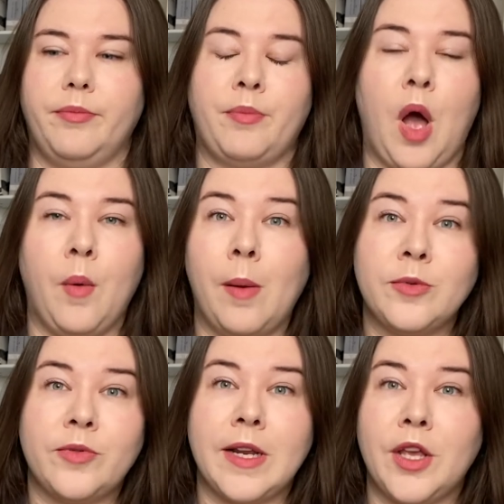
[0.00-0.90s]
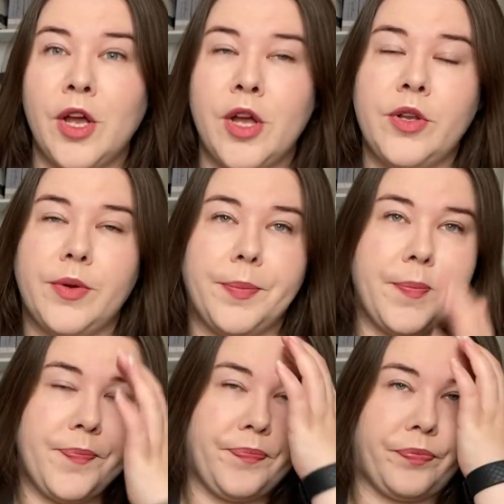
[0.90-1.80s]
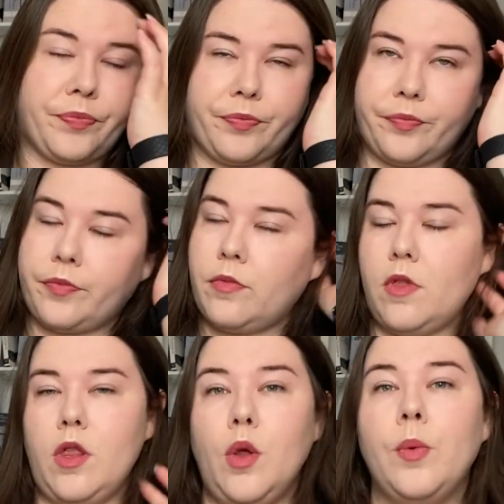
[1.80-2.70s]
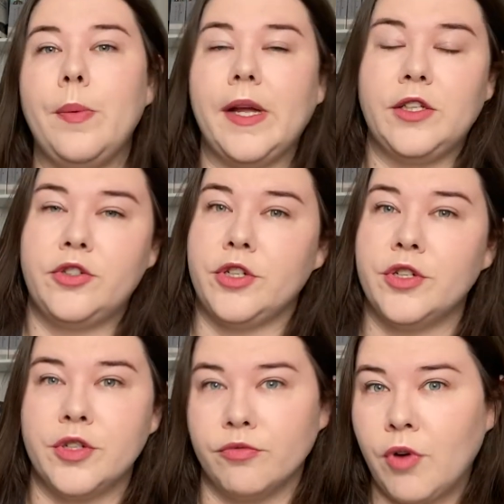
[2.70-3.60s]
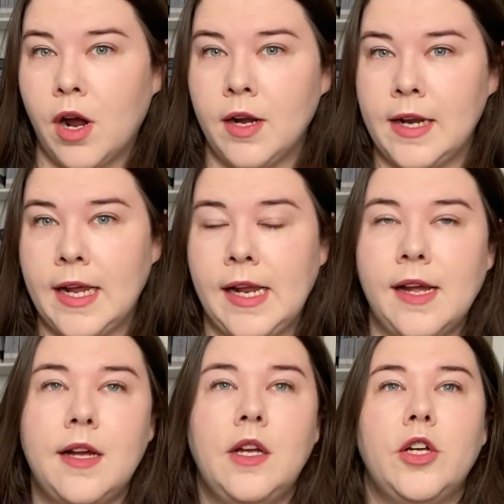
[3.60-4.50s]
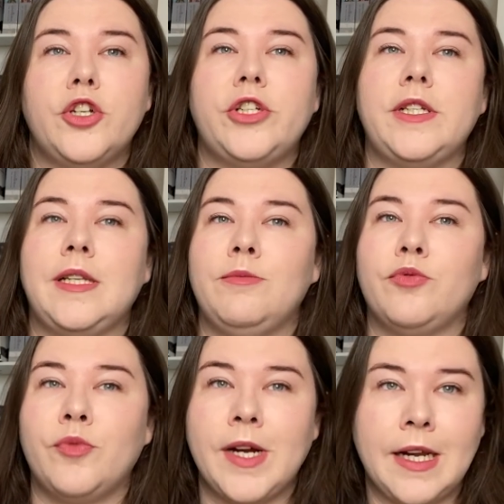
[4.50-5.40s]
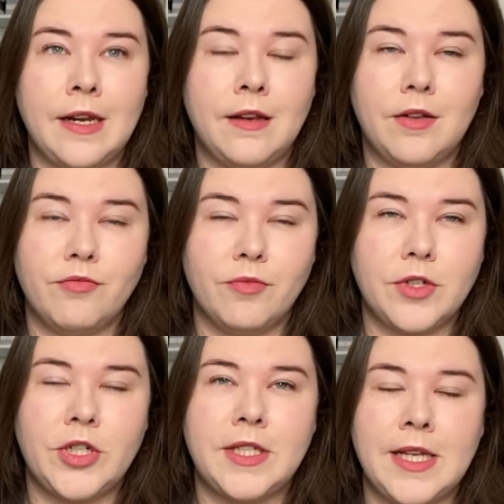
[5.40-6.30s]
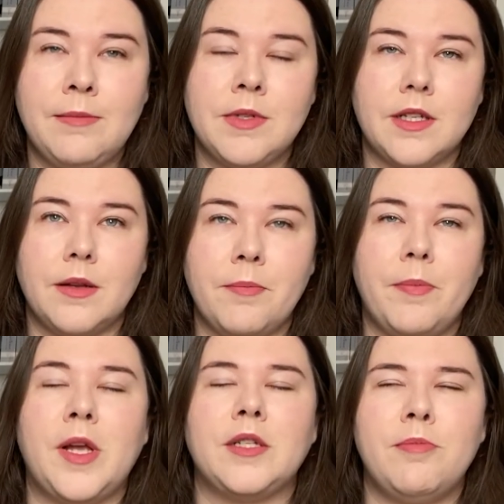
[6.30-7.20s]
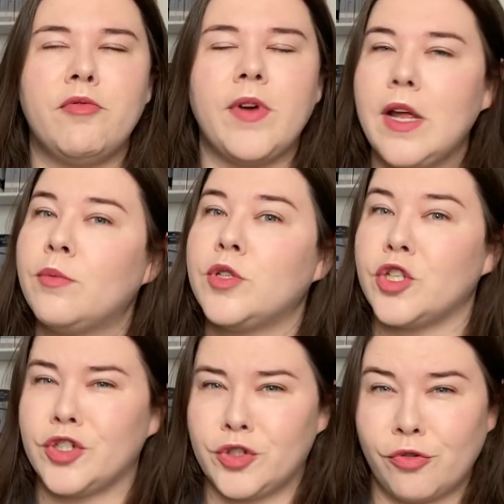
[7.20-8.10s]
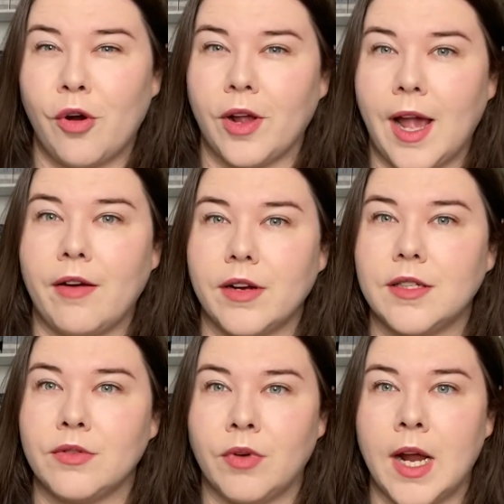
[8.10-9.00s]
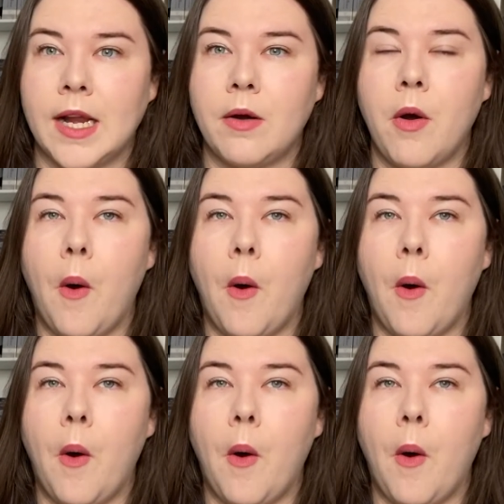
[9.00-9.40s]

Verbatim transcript: part one was really good we were introduced to Rani. She seems really, she seems, because Maria was a strong character, right?